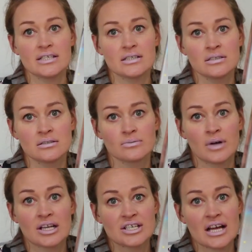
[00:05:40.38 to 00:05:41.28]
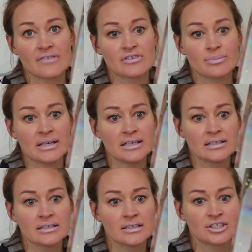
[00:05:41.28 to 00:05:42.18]
eagle watching after
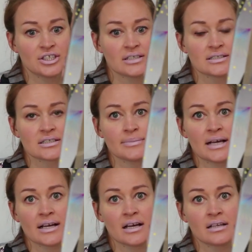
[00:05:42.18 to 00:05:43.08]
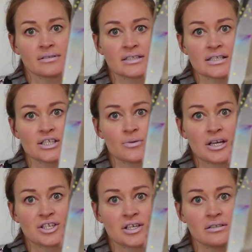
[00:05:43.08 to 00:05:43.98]
me, shedding some light on the
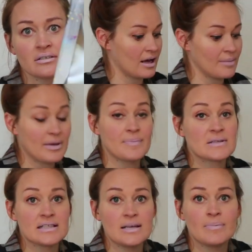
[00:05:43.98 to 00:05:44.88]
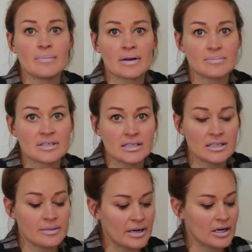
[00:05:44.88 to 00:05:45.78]
situation. I might be sleepy, but I'm still
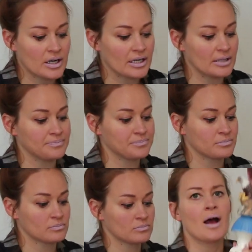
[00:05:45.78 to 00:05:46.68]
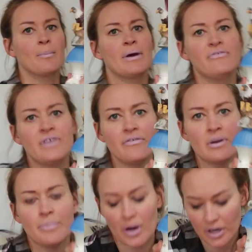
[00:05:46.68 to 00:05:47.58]
an American. My
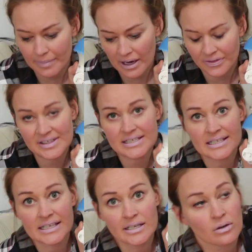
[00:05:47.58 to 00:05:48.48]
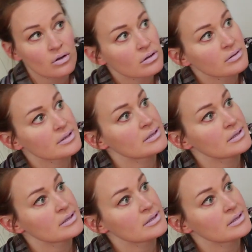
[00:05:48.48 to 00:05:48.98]
favorite part about this eagle,